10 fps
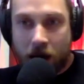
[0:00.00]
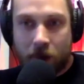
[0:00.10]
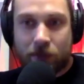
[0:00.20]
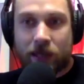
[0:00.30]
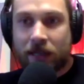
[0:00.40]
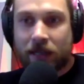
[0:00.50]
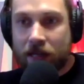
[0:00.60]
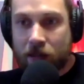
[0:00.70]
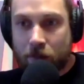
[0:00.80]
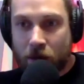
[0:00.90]
dedicated
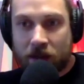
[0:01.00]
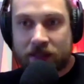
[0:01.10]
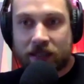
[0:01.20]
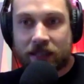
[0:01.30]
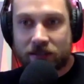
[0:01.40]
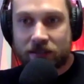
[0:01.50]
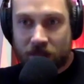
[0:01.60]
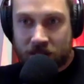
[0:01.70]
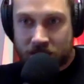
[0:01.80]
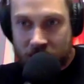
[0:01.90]
to the process of
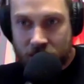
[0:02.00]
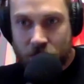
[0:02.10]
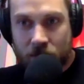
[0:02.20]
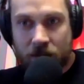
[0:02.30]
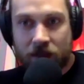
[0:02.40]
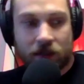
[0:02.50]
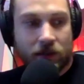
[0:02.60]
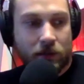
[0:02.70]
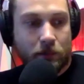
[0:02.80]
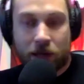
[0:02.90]
continually
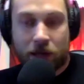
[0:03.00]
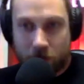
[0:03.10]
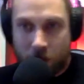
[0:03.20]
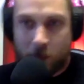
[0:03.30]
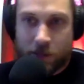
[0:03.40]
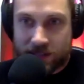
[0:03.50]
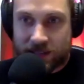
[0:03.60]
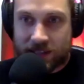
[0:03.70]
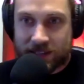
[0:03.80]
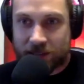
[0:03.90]
bettering my
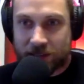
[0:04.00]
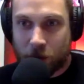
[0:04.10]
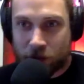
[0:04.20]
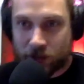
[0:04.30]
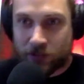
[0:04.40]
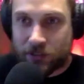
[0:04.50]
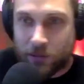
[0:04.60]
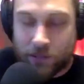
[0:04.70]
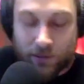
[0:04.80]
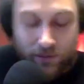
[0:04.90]
business as a martial arts school
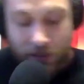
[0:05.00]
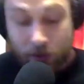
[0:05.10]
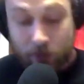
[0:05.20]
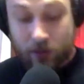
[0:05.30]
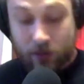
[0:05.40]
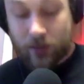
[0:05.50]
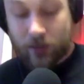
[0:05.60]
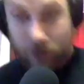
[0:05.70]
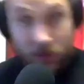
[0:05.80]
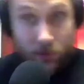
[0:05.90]
owner. So
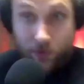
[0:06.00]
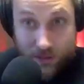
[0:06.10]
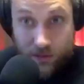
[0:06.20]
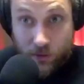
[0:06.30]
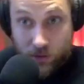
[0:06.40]
those are a resource.